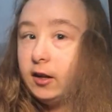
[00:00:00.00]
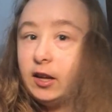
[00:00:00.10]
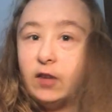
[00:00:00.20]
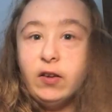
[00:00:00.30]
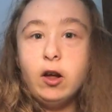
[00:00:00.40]

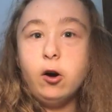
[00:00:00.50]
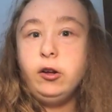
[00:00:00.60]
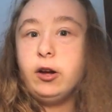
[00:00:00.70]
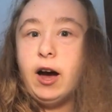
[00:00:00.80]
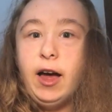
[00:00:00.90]
give it all
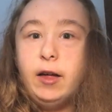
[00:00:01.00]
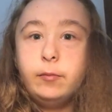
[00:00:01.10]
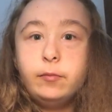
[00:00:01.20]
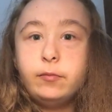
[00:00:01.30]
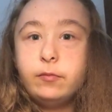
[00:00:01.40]
you got.
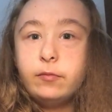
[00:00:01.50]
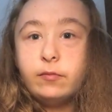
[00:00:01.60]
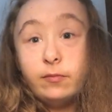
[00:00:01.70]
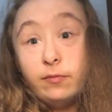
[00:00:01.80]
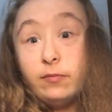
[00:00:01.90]

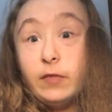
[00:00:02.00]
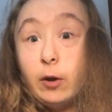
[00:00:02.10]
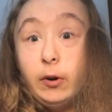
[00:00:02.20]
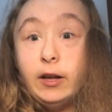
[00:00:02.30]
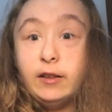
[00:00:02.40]

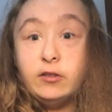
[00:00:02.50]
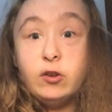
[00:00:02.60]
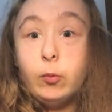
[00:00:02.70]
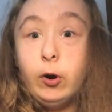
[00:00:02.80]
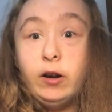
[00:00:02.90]
Really, there's
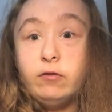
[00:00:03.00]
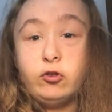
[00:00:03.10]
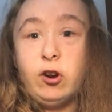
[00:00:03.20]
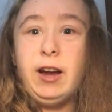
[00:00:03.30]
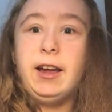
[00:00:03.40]
no point of
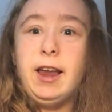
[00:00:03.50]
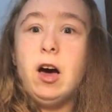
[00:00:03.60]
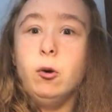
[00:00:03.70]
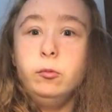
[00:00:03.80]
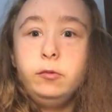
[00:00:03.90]
trying it
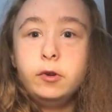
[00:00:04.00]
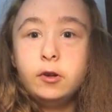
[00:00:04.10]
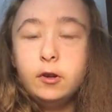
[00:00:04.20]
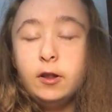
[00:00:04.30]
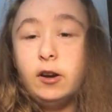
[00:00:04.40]
out.
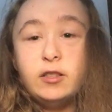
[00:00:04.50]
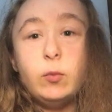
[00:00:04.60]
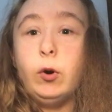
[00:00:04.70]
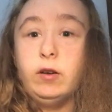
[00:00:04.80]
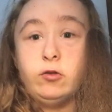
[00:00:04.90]
There is a
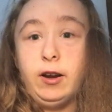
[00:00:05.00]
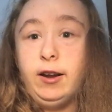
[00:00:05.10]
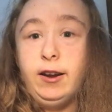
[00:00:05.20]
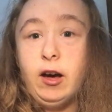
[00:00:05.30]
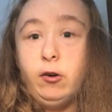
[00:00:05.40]
point of trying
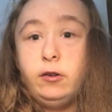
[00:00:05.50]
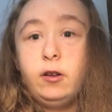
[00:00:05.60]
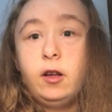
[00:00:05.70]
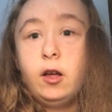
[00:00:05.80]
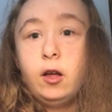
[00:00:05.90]
it out,
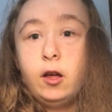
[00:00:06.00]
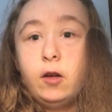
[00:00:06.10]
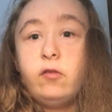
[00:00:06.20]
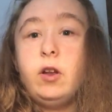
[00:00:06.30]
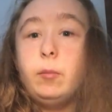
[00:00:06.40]

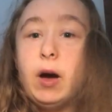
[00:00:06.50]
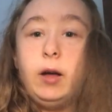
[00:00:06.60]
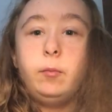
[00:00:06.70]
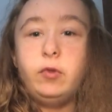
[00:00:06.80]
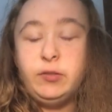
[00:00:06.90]
in
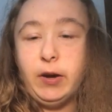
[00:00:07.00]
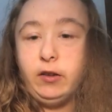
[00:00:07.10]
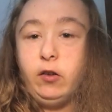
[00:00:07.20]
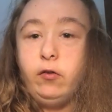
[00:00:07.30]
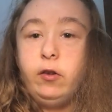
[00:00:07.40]
my
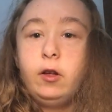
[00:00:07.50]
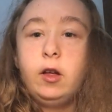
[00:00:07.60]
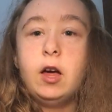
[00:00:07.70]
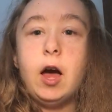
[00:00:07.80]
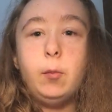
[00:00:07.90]
perspective.
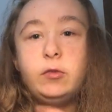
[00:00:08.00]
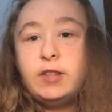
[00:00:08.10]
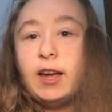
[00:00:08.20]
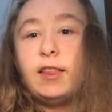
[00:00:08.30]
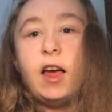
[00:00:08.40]
I'm
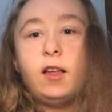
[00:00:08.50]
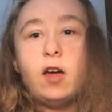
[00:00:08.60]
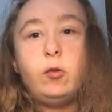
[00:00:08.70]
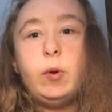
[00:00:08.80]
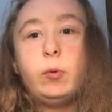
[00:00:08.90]
saying that
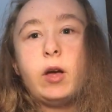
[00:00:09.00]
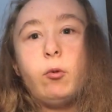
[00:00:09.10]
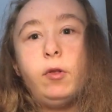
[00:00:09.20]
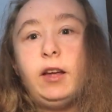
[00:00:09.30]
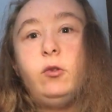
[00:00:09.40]
other people can
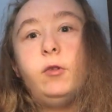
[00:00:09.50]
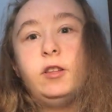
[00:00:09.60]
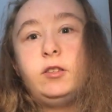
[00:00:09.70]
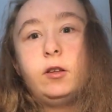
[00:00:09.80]
relate to this